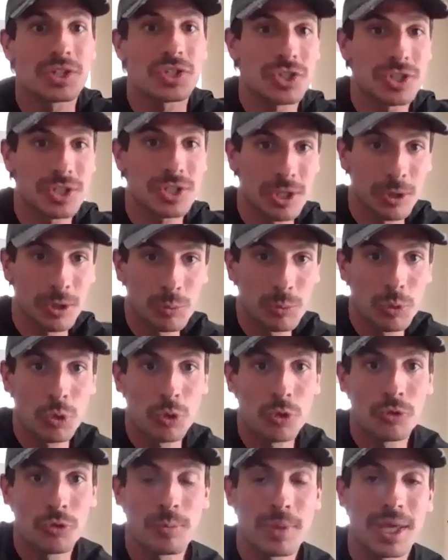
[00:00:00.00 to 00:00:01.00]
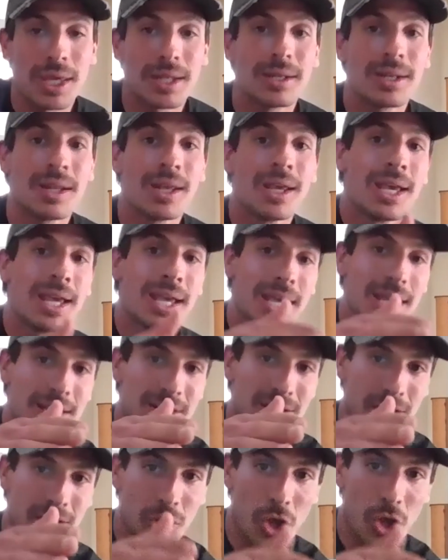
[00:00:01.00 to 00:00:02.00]
still movement.
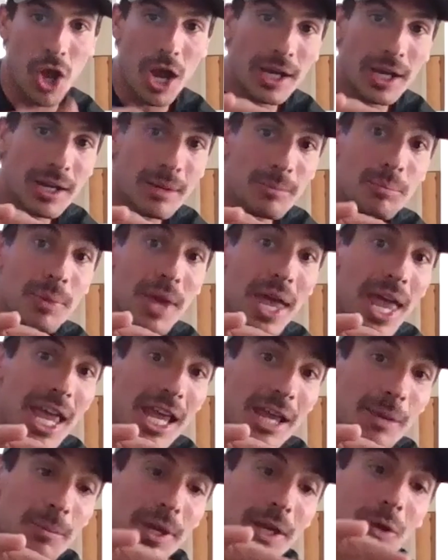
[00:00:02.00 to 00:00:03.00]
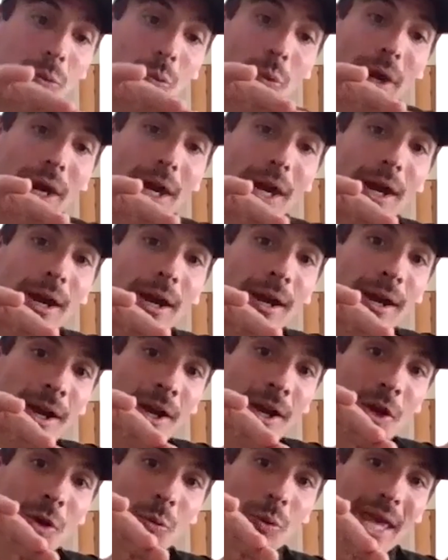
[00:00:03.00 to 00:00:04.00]
It's along an embankment where
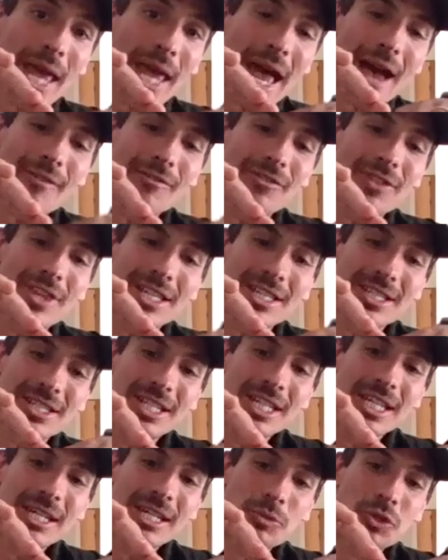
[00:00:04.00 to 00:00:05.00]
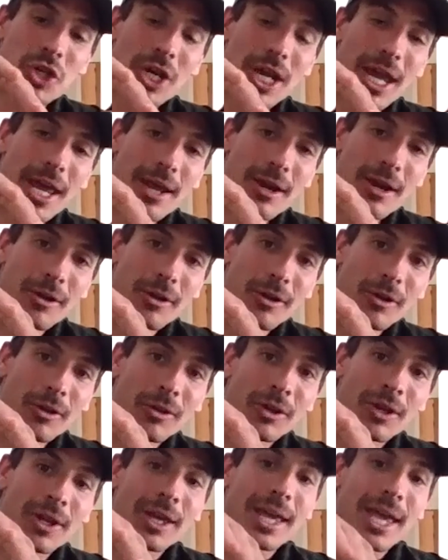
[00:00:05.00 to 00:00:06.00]
we have this deep
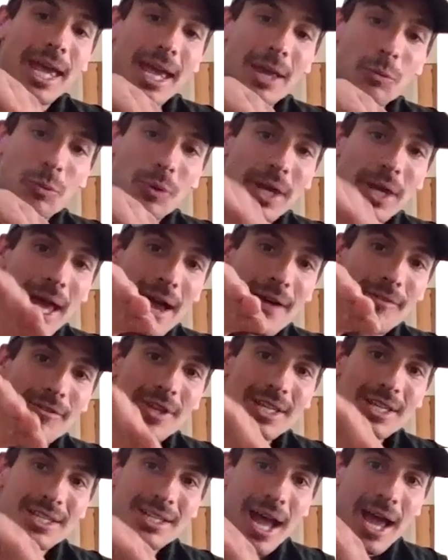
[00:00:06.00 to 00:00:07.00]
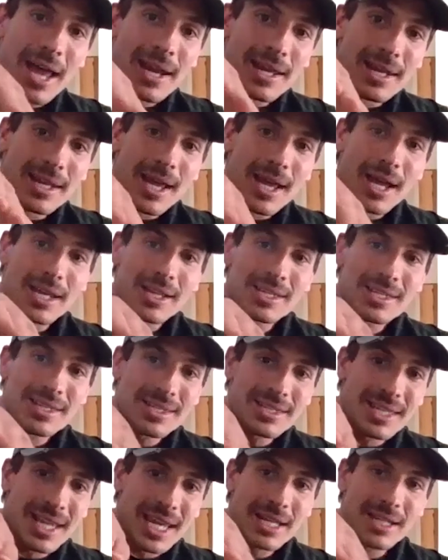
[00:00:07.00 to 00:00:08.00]
channel and we have this kind of nice
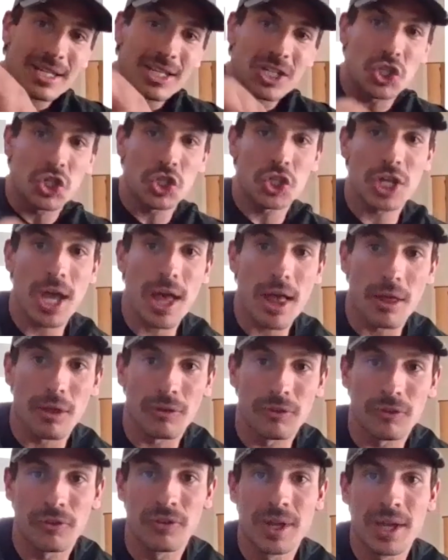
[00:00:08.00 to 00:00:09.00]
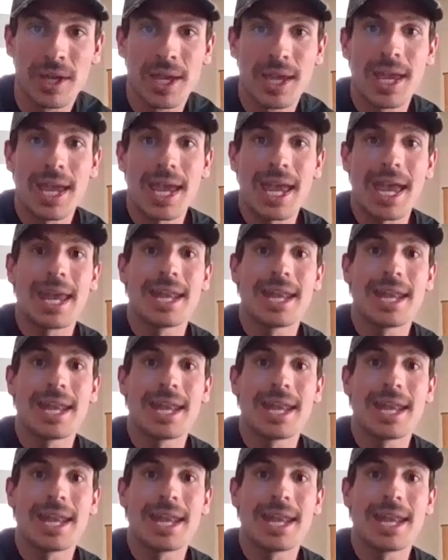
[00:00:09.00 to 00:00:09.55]
sandy shelf. And